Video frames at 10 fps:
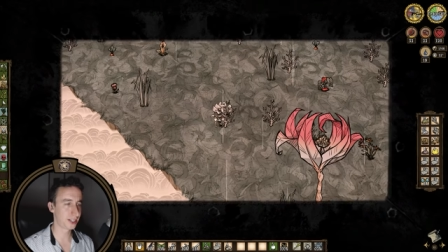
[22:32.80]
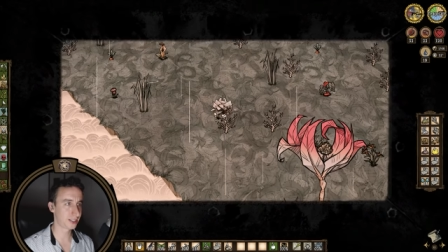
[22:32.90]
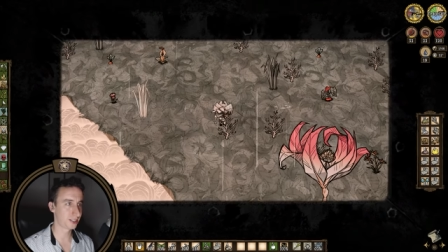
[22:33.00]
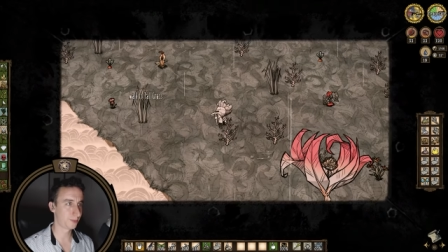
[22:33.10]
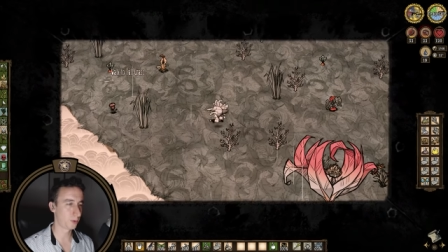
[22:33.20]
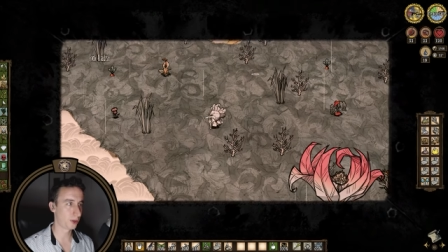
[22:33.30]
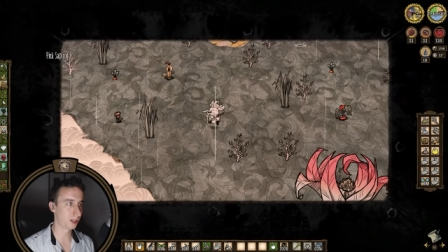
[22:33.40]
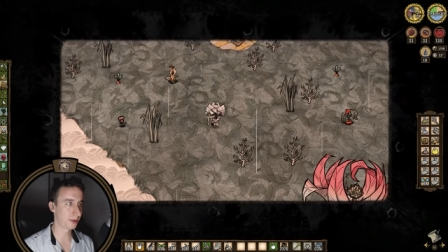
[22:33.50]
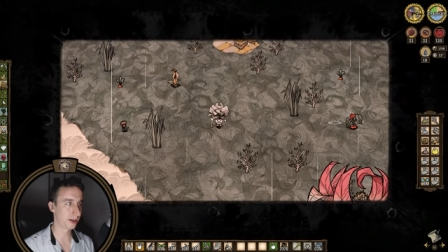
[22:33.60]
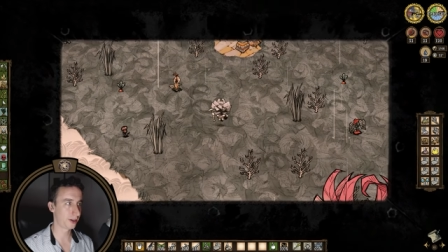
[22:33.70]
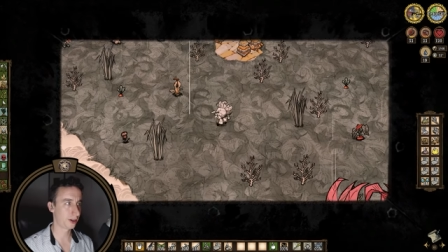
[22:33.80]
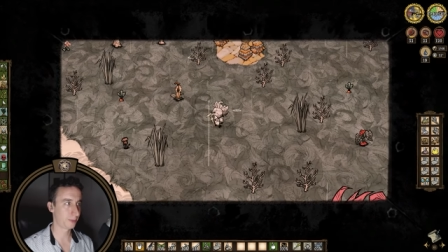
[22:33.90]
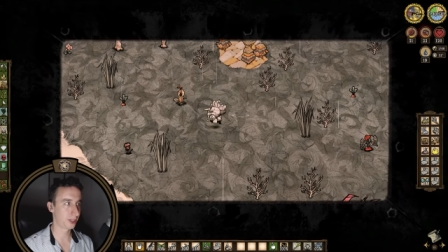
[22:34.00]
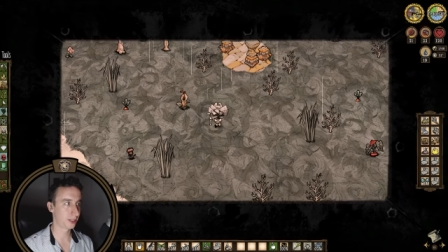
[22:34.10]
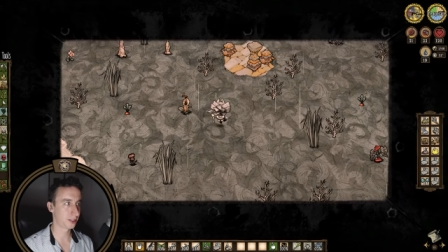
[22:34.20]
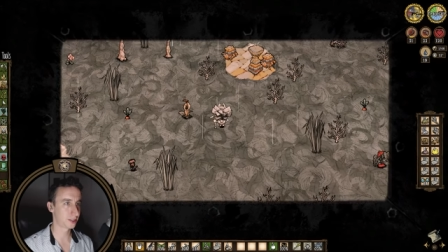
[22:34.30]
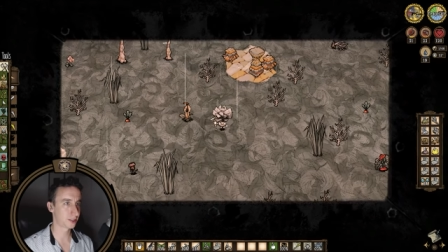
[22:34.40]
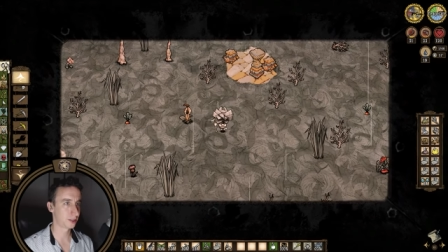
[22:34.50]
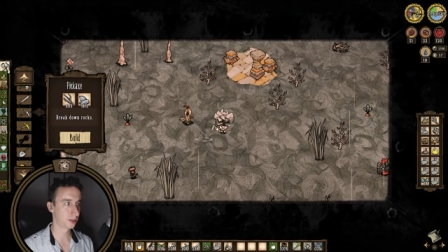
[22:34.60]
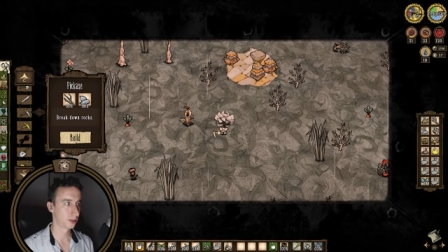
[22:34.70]
to check something while I'm out here
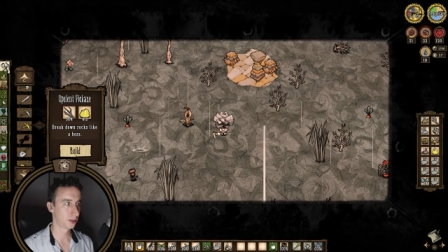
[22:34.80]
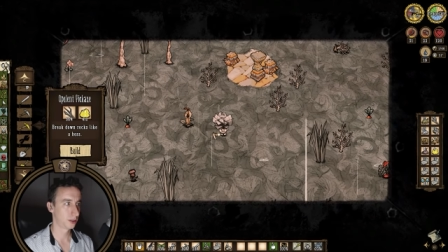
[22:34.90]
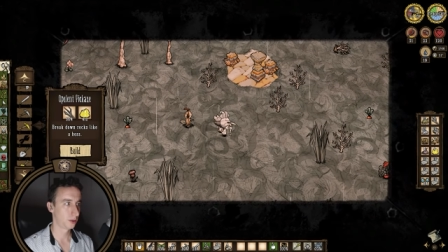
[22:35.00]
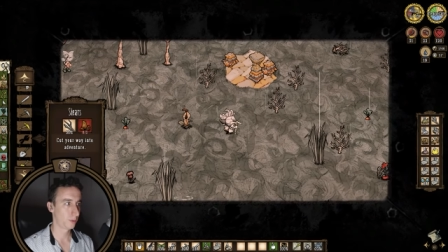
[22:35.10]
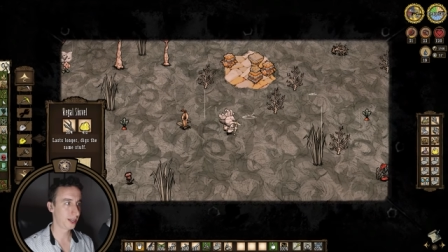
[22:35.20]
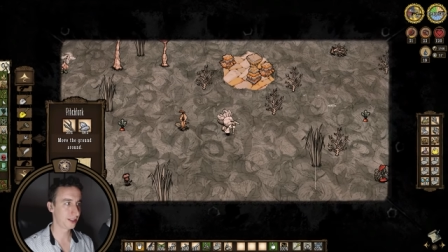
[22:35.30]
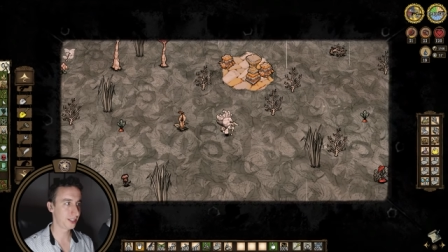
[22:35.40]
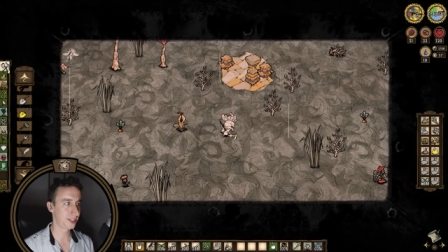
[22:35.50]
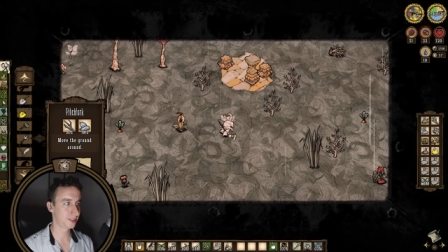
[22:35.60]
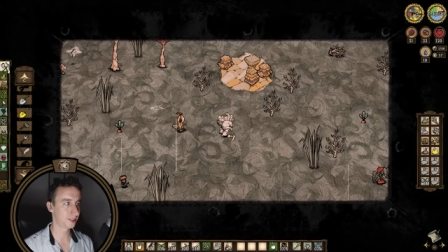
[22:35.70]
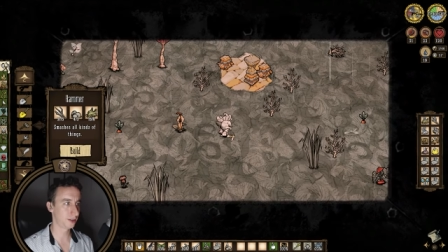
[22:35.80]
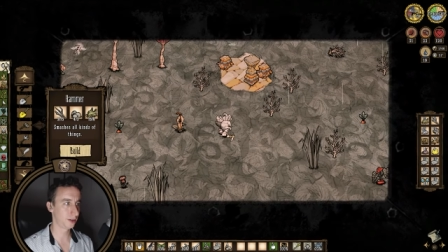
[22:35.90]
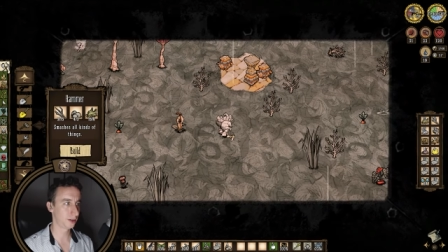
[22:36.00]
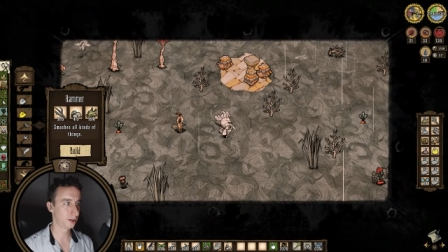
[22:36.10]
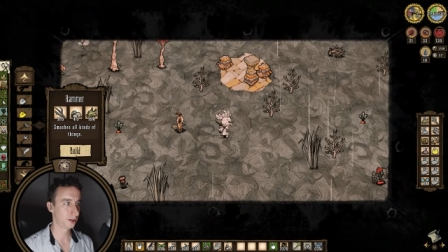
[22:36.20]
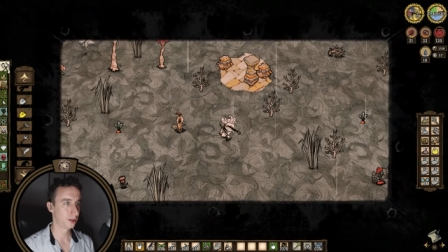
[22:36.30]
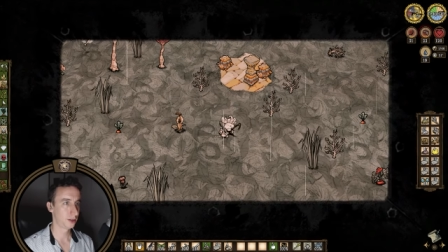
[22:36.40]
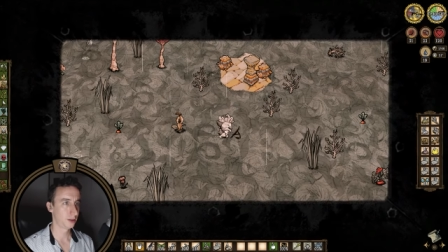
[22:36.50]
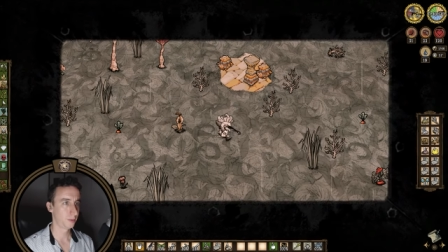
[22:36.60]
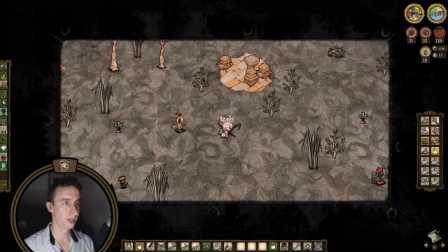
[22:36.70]
because we got these
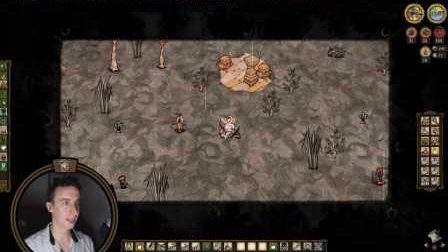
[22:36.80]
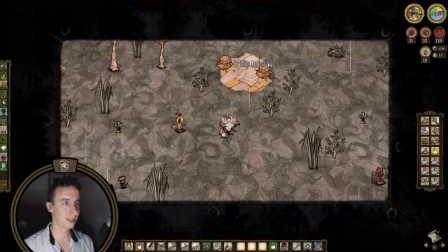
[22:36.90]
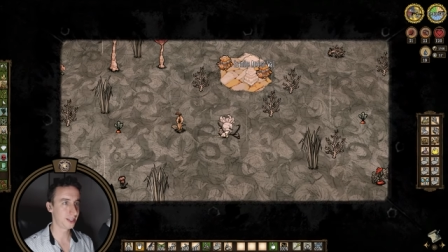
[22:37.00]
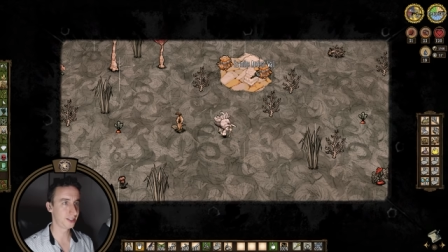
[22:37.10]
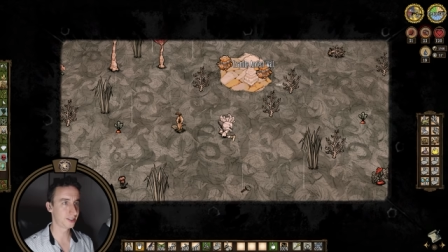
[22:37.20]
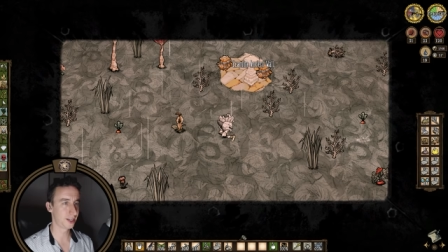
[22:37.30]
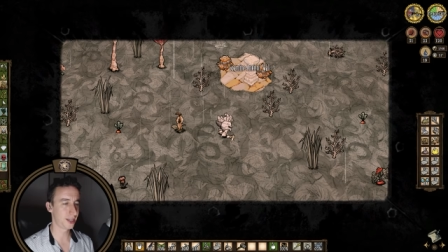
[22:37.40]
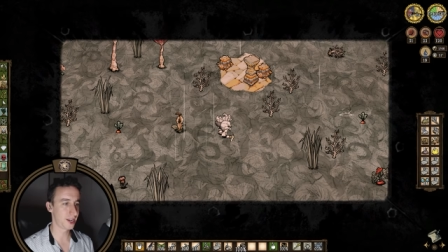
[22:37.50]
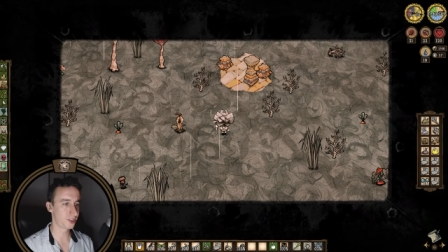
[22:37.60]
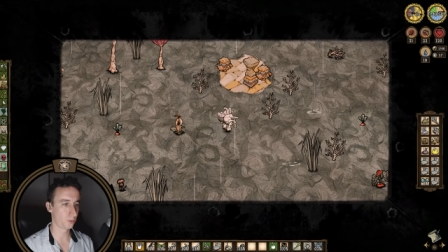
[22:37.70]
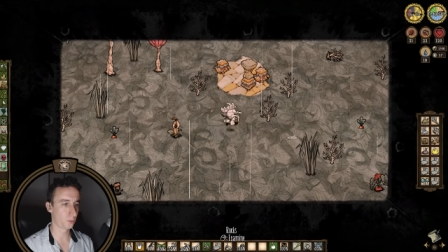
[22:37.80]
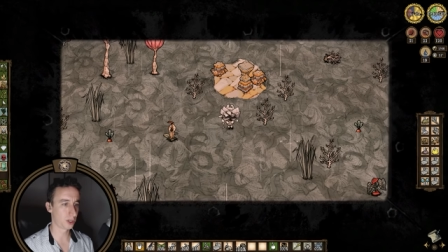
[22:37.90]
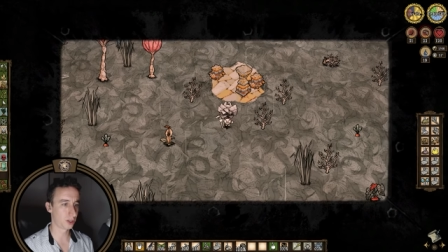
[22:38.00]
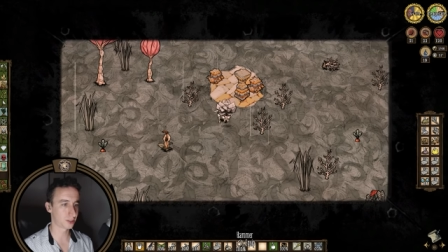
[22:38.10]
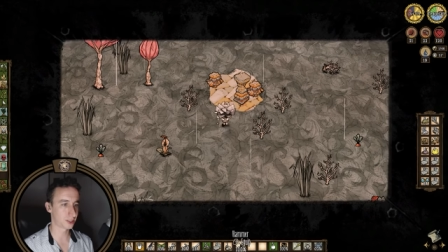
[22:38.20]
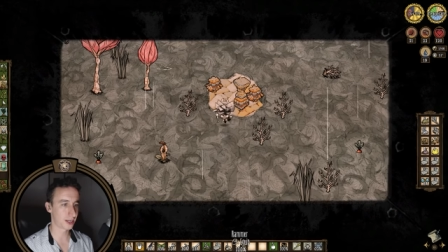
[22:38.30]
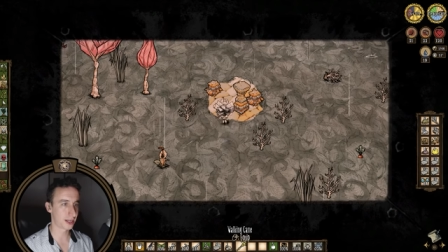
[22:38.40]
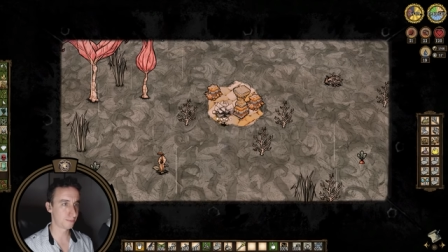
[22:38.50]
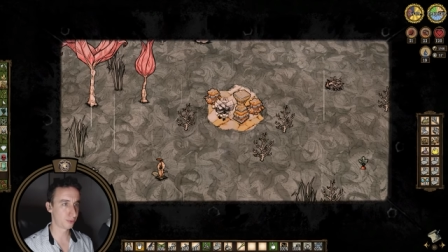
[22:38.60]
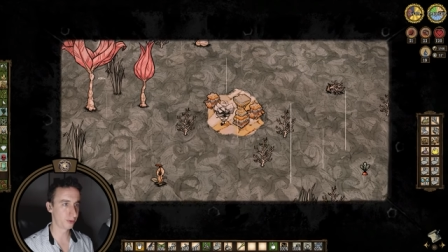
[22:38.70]
ancient walls,
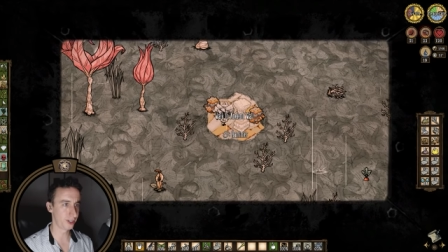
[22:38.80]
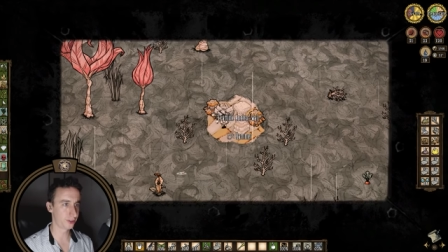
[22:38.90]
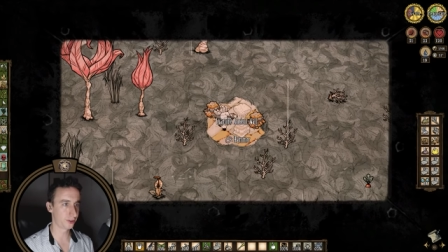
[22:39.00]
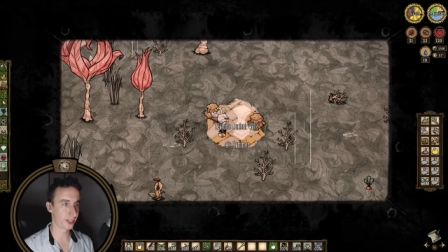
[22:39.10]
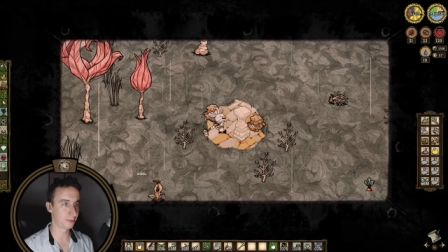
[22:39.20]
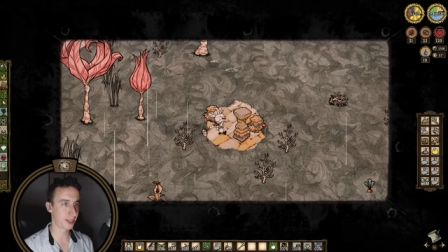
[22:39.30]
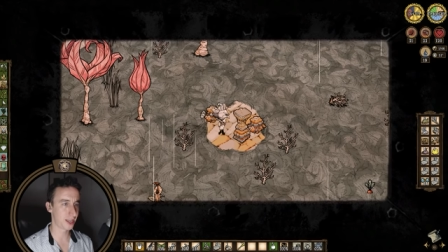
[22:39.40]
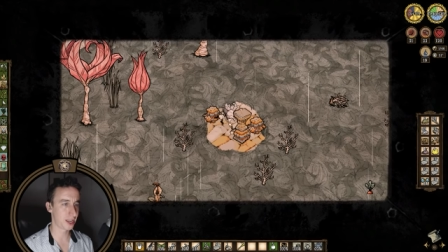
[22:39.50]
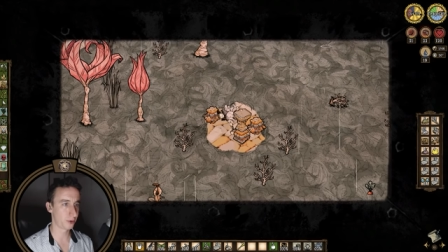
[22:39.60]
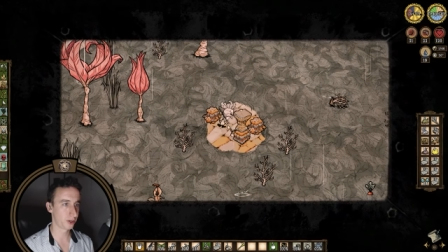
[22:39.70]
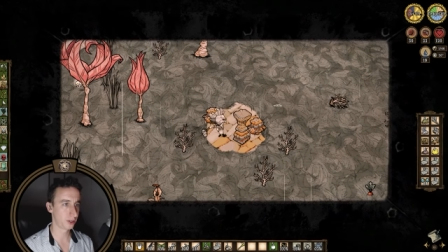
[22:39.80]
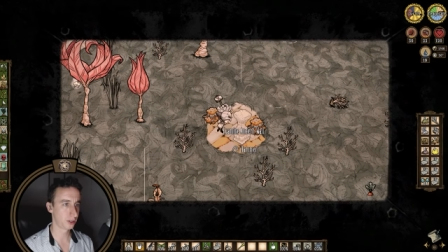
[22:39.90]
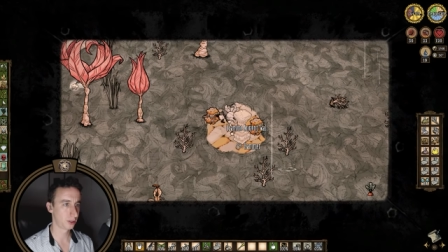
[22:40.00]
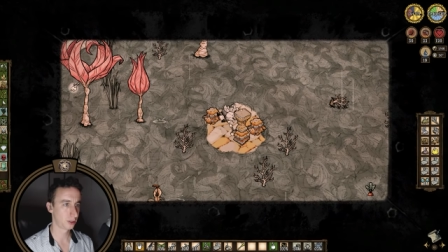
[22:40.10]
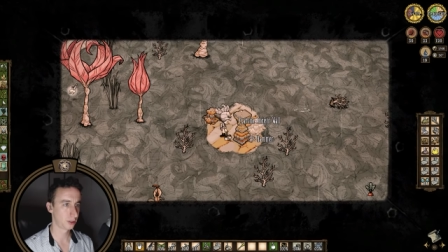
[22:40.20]
and I'm pretty sure they could be hammered.